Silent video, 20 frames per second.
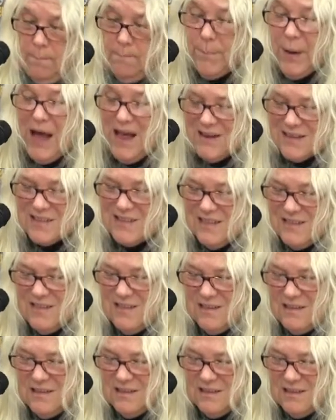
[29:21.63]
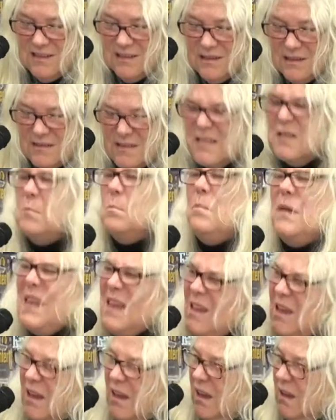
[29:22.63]
But to
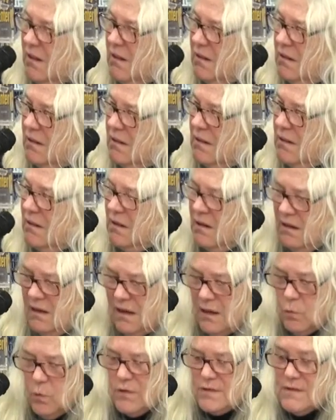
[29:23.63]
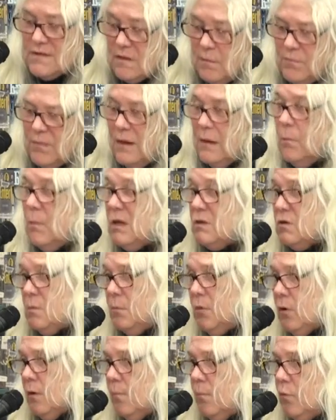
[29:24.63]
me, it was something much
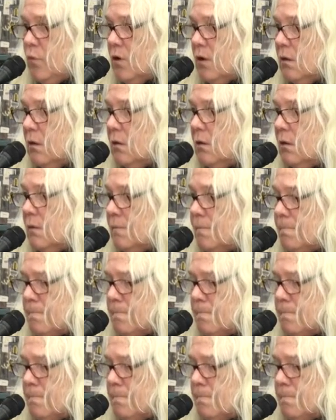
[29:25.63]
more important.